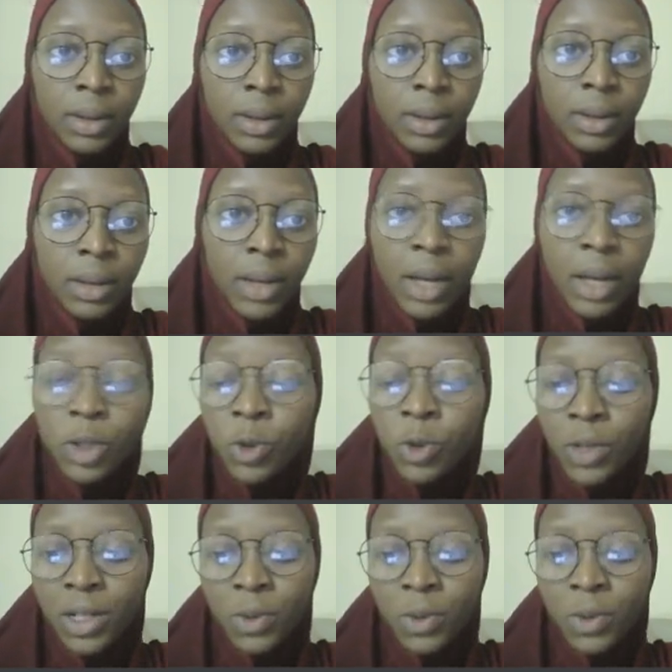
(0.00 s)
Actually,
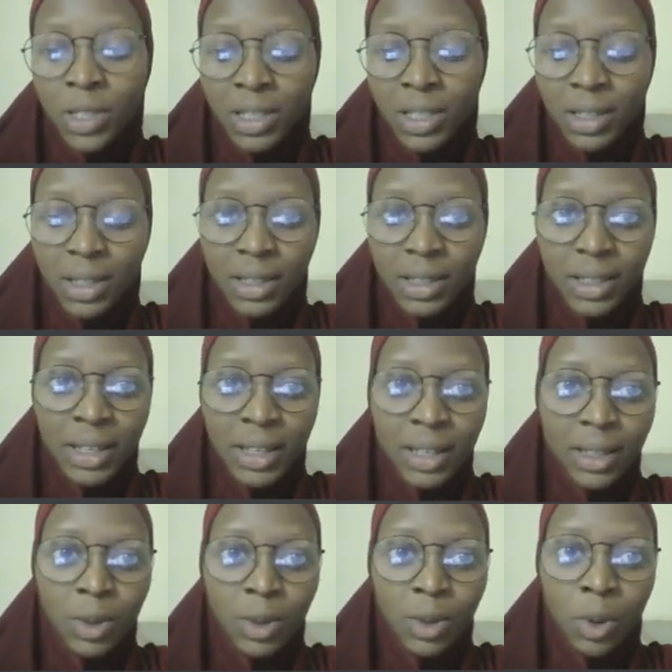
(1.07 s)
we didn't get
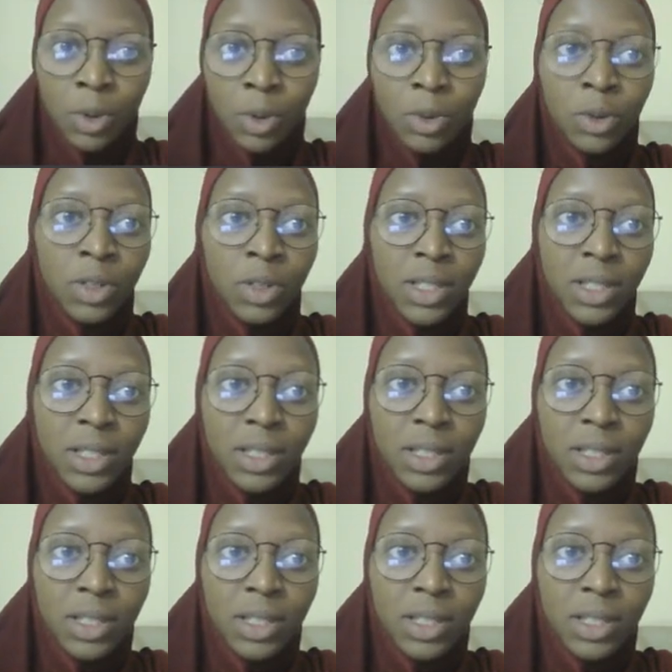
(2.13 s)
all those